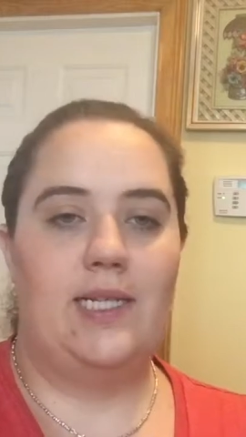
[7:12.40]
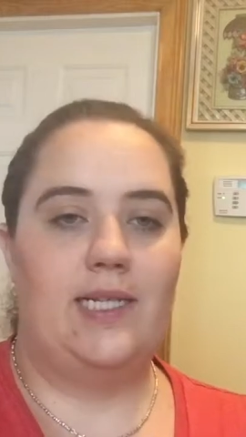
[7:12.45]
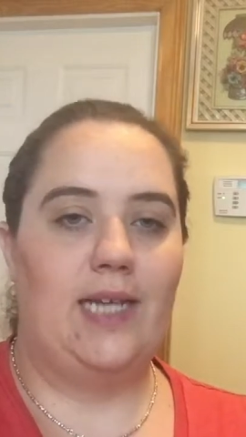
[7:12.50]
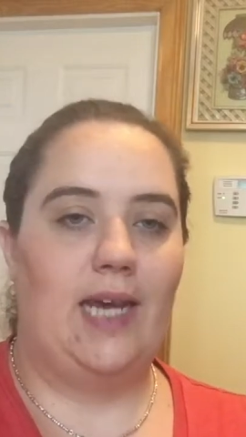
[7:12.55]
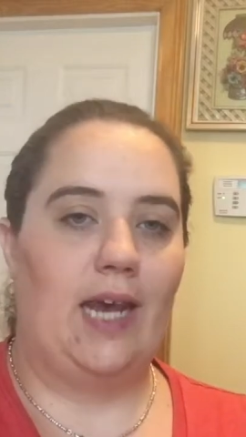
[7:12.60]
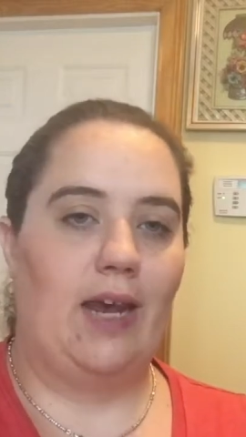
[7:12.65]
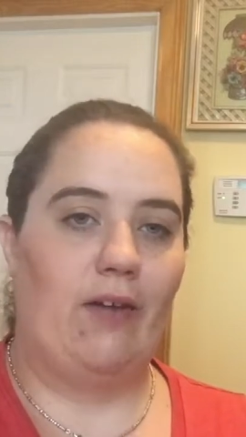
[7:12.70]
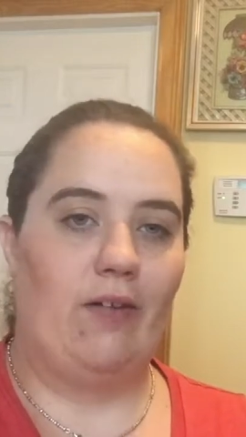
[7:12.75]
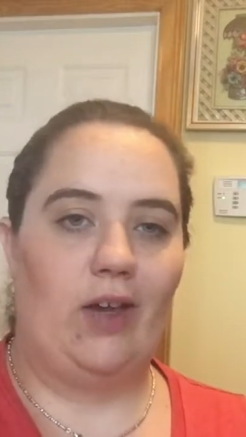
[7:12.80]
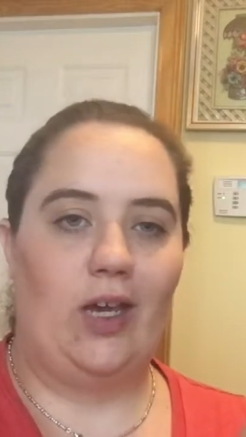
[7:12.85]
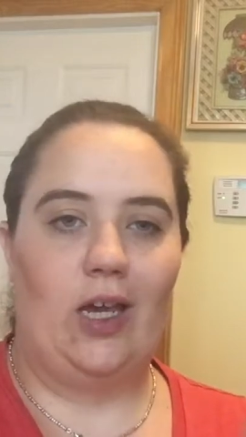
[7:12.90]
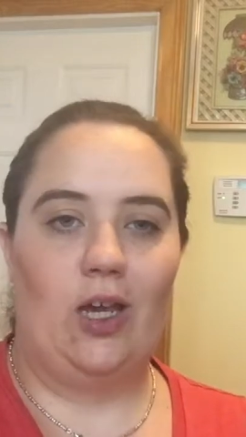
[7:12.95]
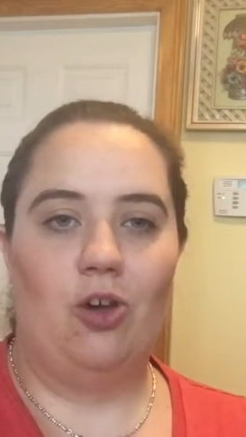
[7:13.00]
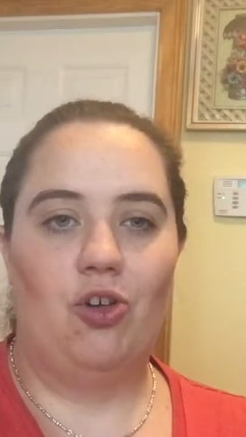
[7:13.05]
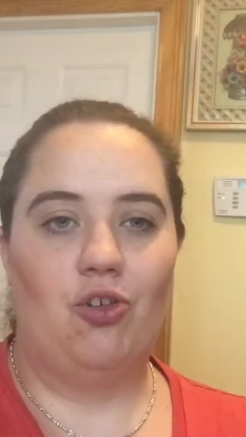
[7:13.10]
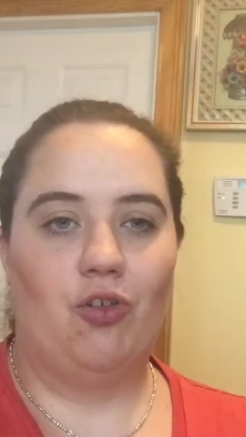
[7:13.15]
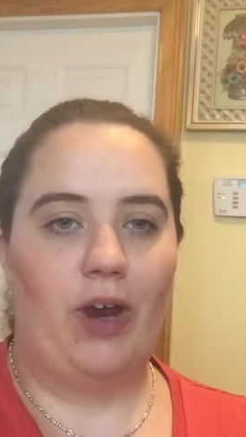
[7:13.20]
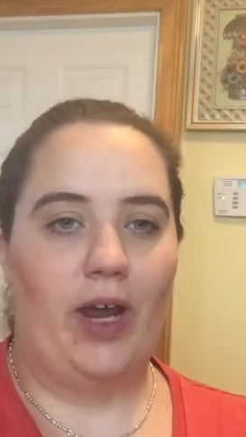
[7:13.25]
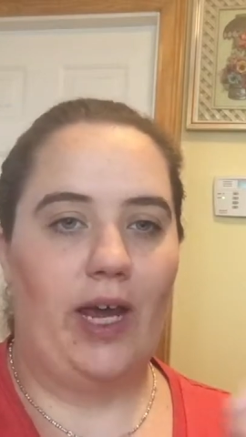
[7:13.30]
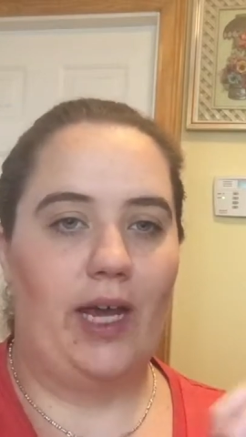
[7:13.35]
dairy,
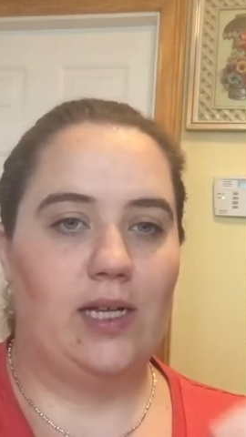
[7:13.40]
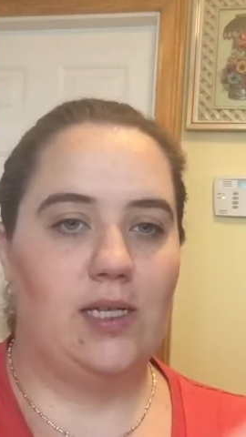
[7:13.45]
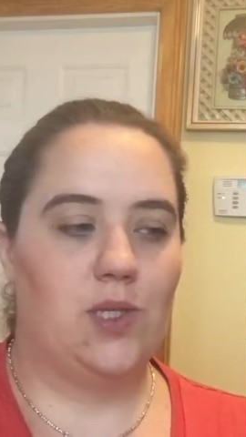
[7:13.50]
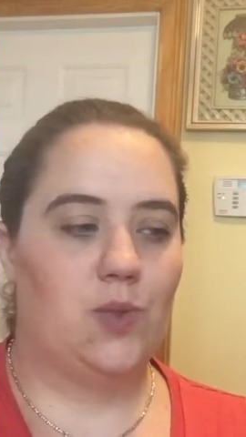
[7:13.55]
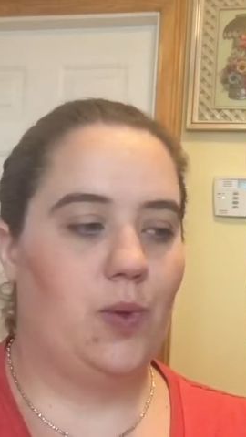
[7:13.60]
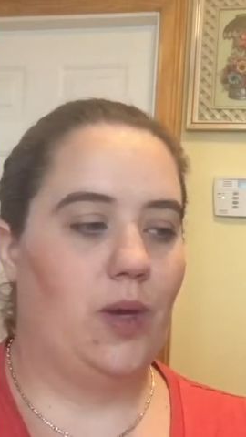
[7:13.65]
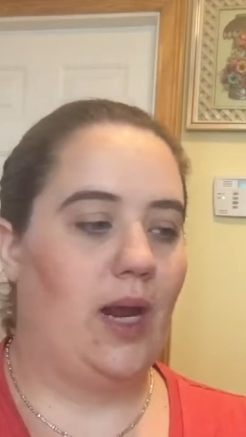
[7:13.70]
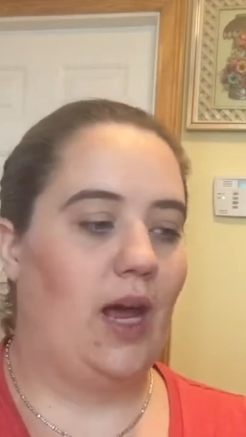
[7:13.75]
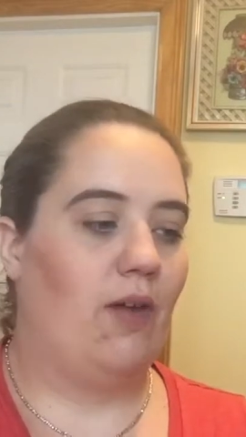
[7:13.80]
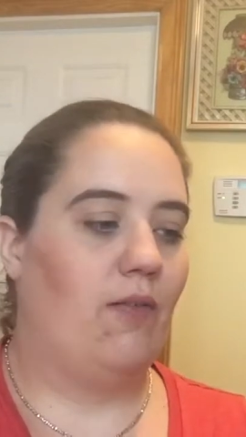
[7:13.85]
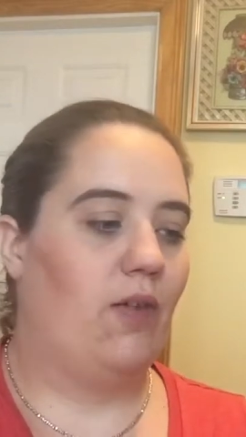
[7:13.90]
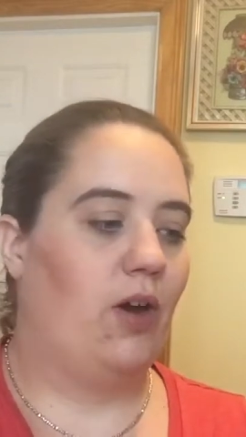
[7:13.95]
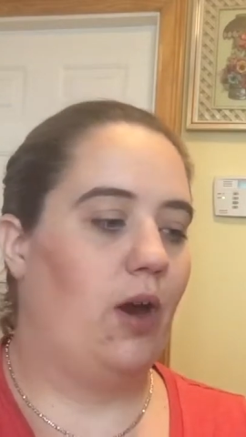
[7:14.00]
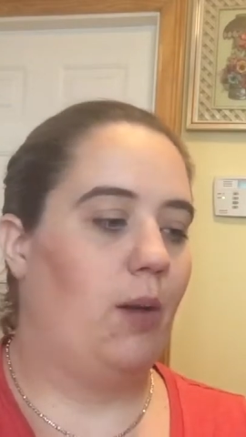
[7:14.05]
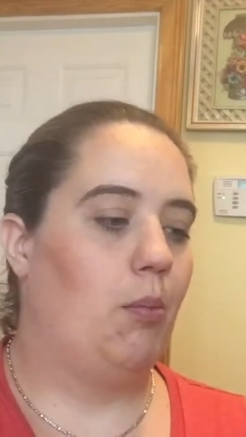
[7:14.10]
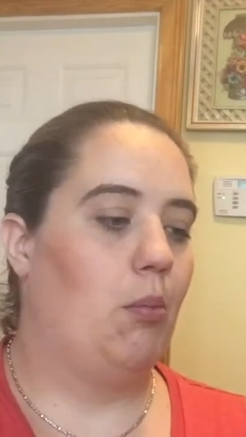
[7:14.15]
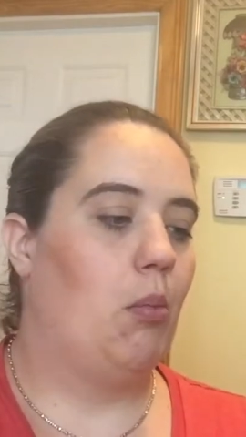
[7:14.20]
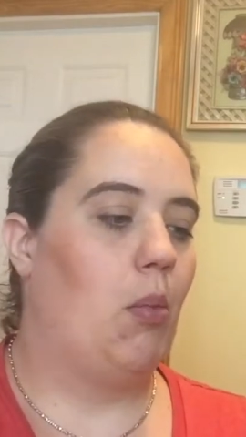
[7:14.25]
grains, whatever,